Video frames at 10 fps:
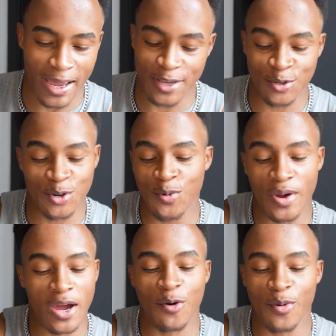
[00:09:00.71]
I don't know
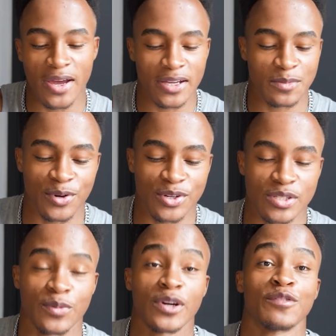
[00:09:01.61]
where I'll wear it, because
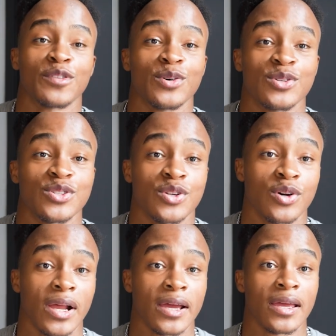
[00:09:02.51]
it's one of those, you know,
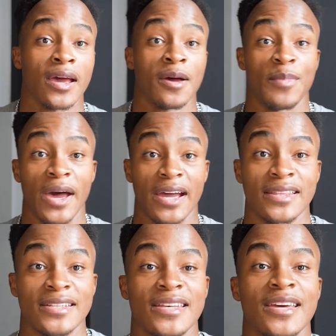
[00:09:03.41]
like back in
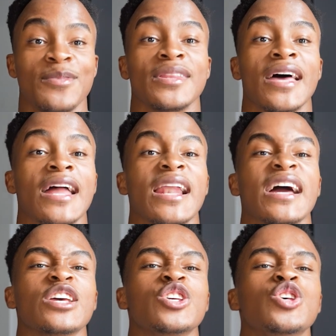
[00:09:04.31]
the day when they had
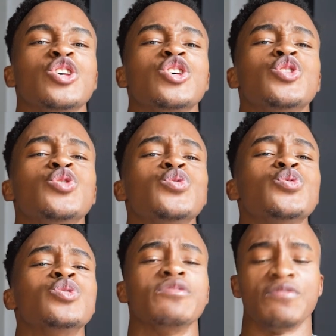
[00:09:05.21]
like
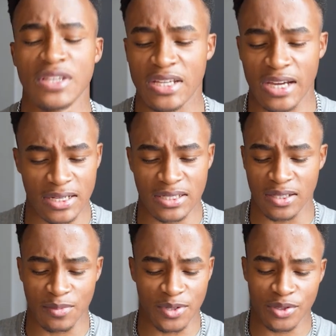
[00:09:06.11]
huge V cut in
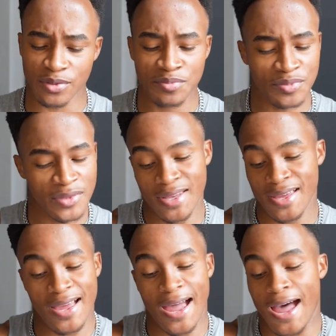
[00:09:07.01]
the middle.
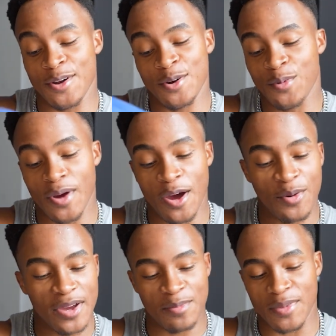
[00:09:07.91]
I don't know where I'll
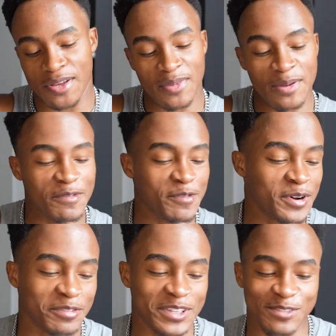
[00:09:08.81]
wear it, man. Maybe for
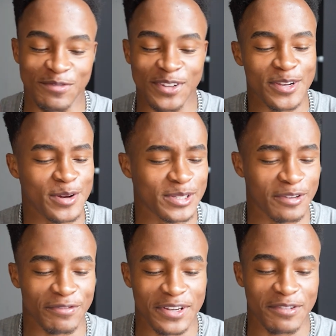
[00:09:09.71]
one of these videos, a
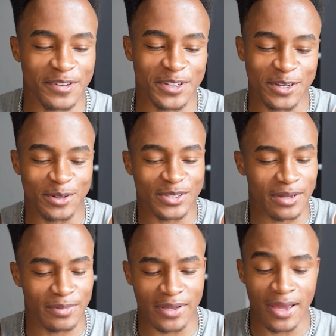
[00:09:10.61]
funny video or
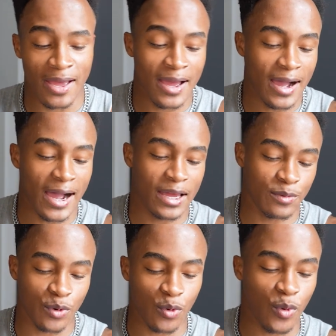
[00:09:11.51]
something, I
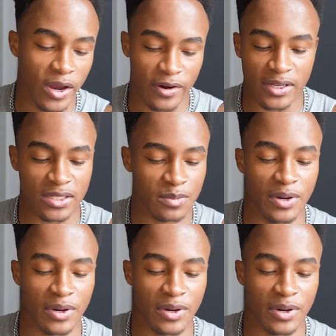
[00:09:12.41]
will wear it.